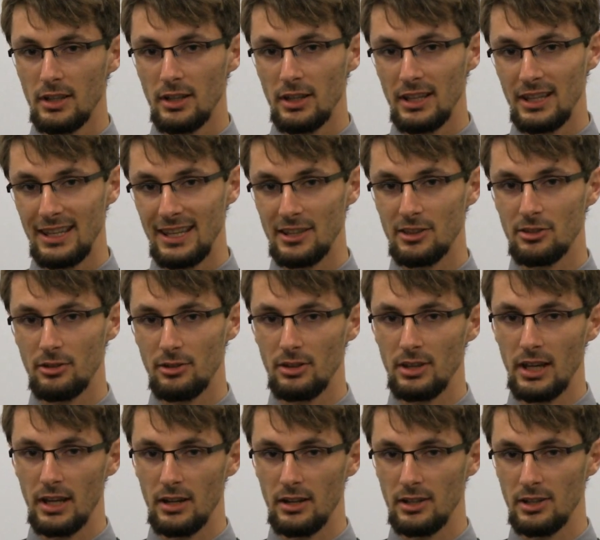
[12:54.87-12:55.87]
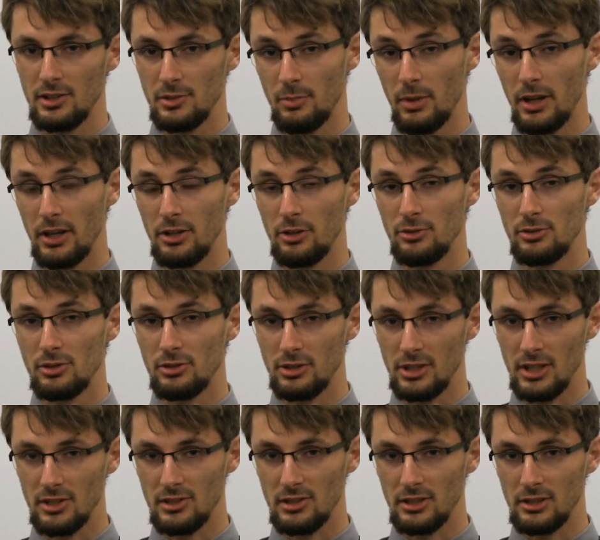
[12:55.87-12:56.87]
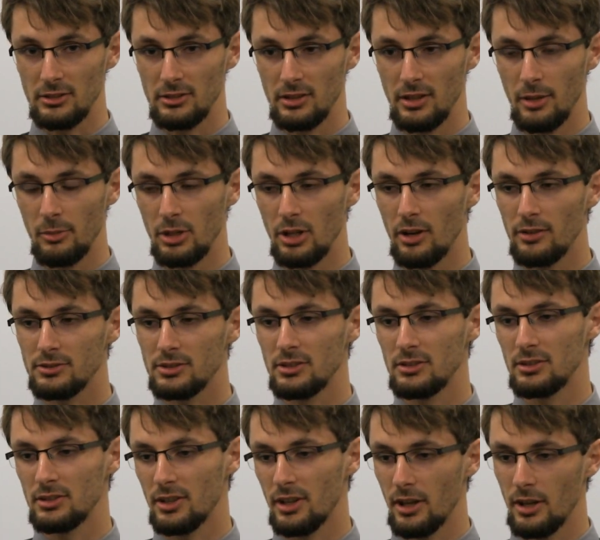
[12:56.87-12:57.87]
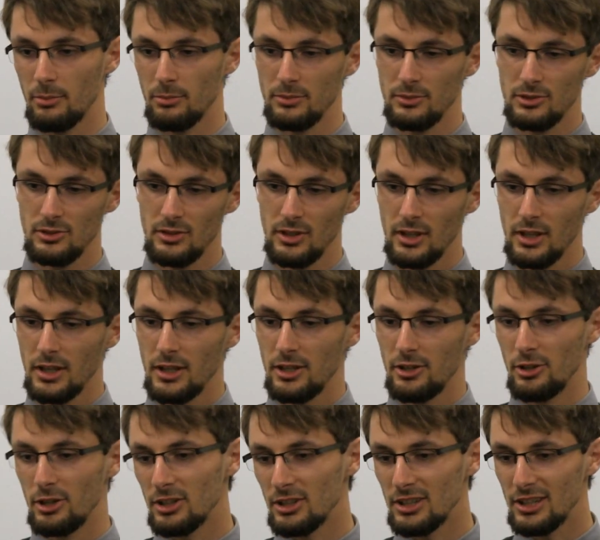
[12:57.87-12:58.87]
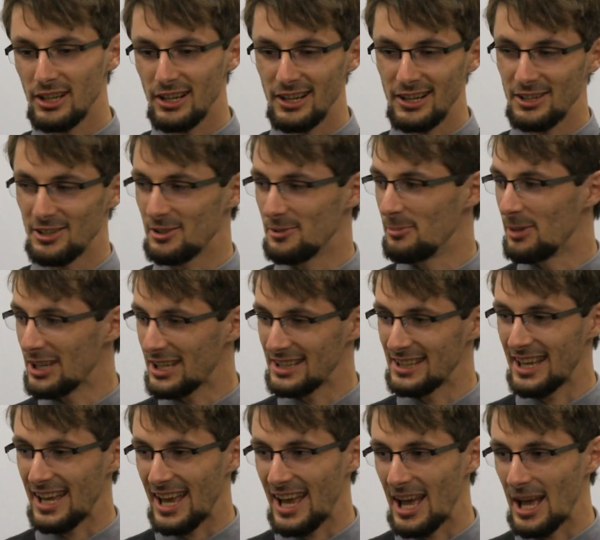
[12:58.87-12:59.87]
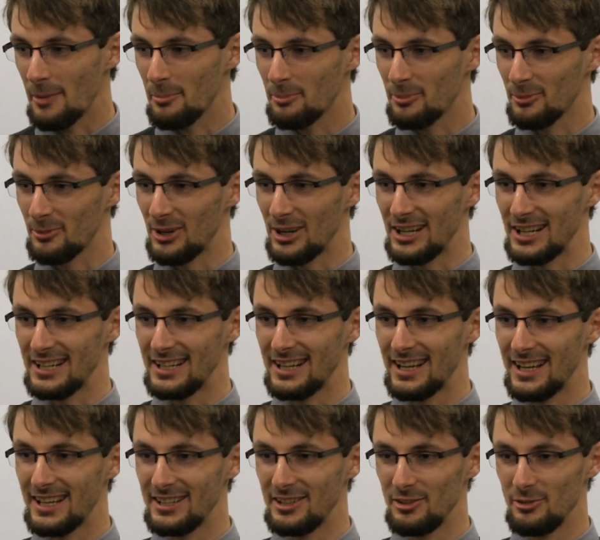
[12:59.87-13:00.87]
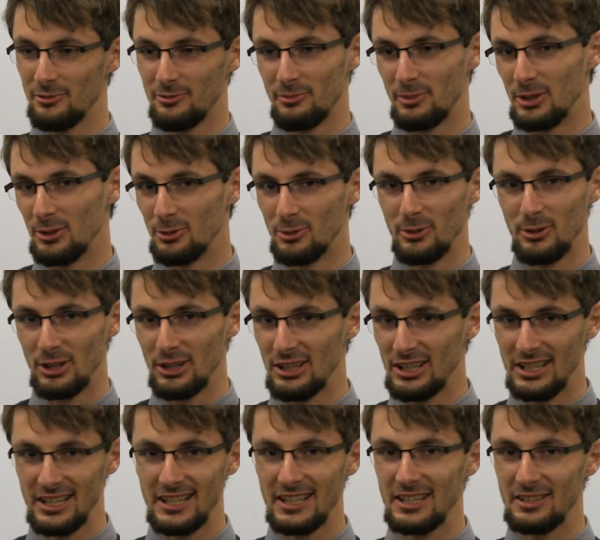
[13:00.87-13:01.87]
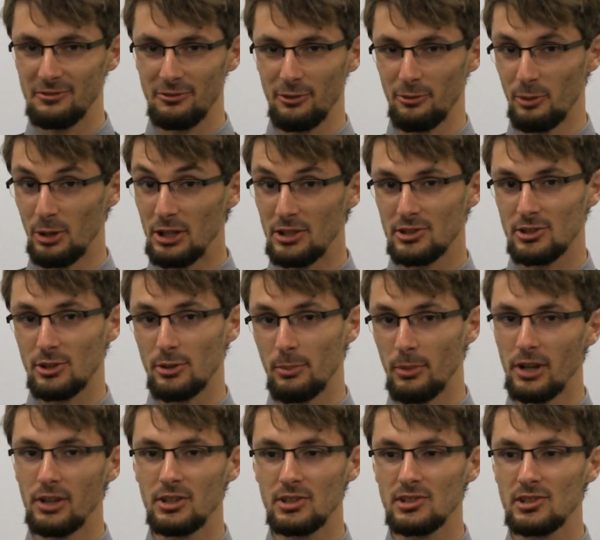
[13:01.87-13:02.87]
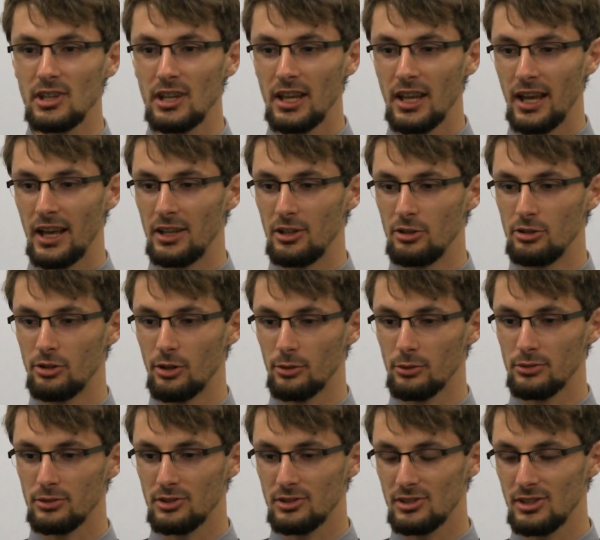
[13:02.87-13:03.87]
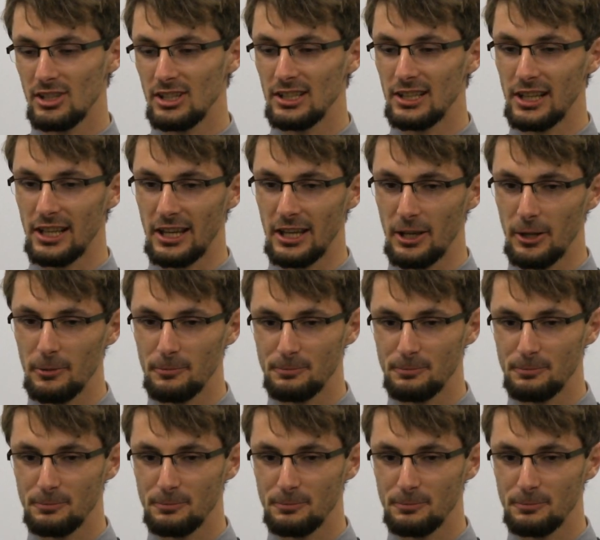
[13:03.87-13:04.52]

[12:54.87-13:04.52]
get through that is by user testing. I mean, oftentimes you're in there, you're making the app, right, and you've been doing it for weeks or months, and you don't see like